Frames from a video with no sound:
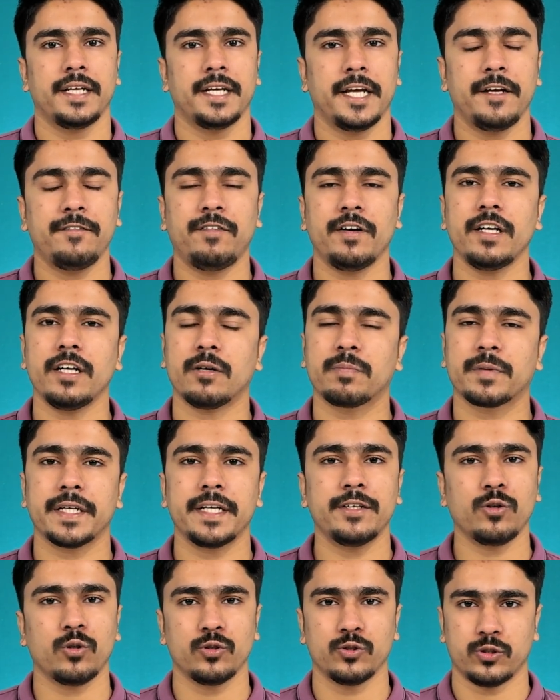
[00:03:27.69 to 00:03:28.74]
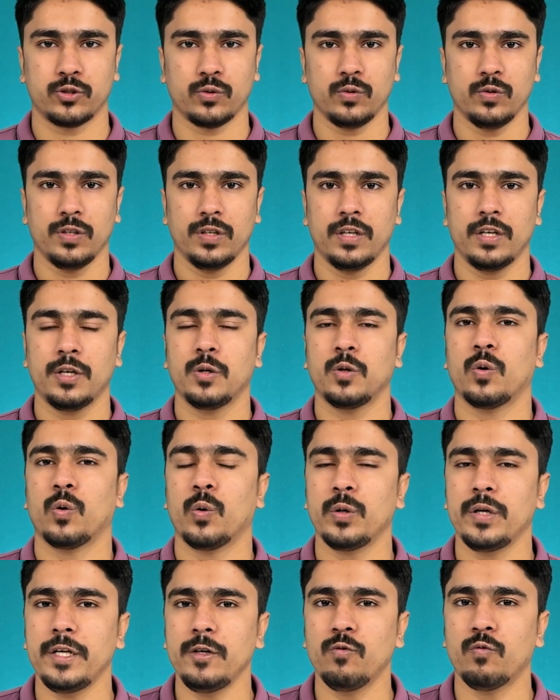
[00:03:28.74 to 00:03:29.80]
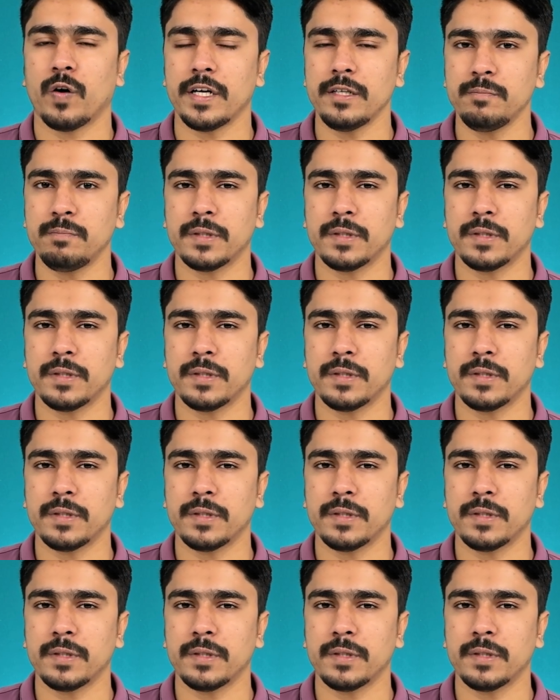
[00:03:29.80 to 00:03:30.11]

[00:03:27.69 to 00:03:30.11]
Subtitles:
If I upgrade also, only one